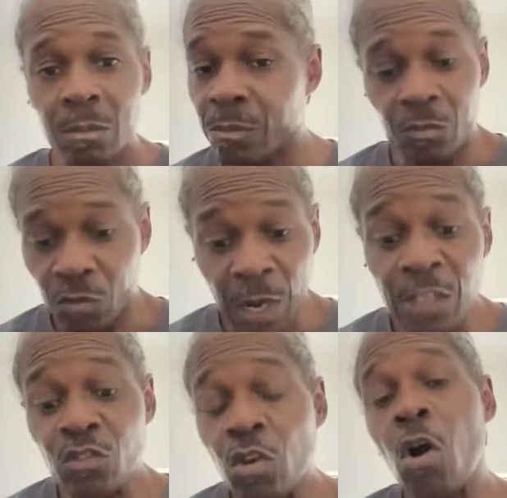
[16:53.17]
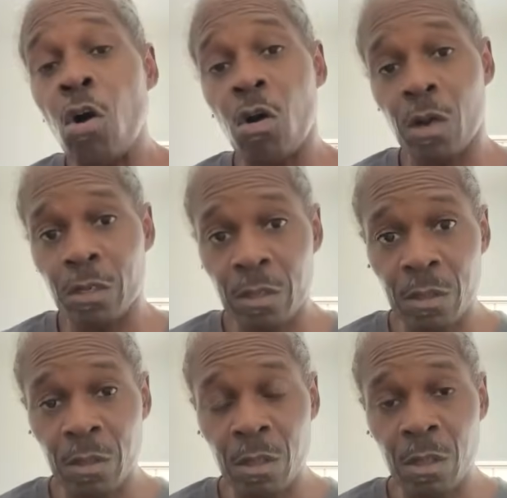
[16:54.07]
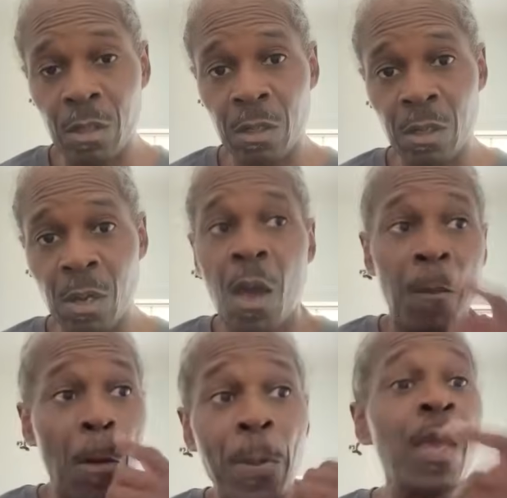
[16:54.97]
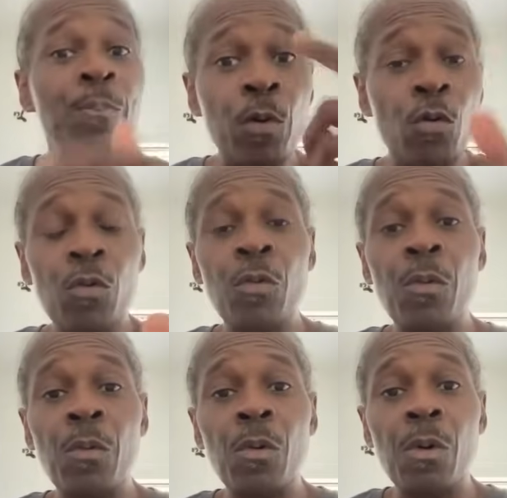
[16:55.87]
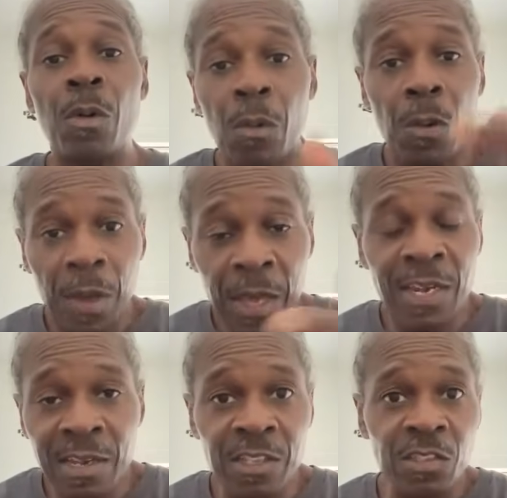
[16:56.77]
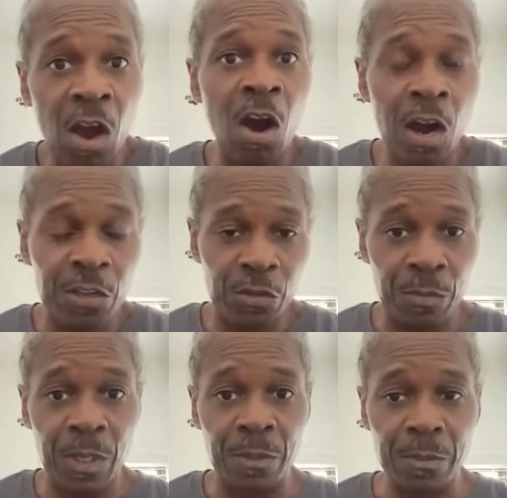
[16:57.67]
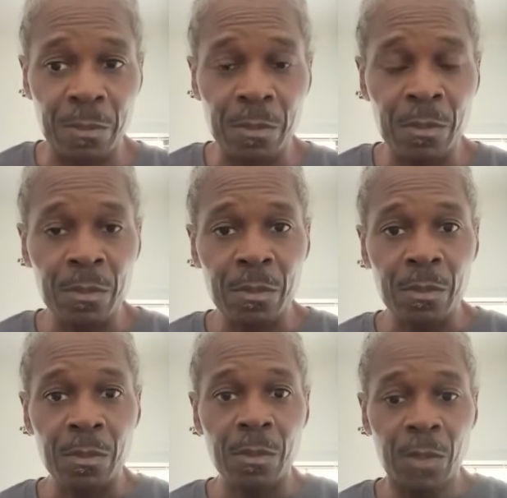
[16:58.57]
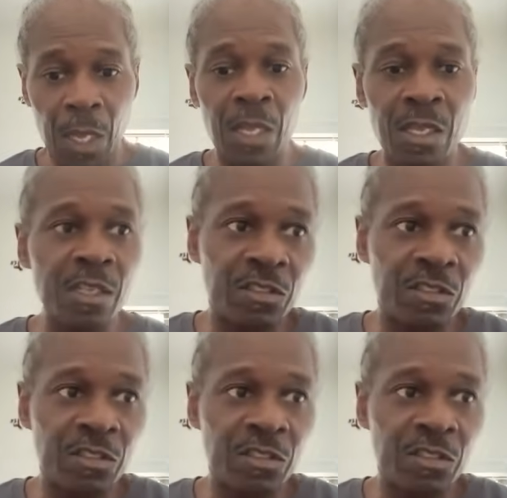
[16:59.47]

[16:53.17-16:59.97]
So that's gone. But people in this argument, in this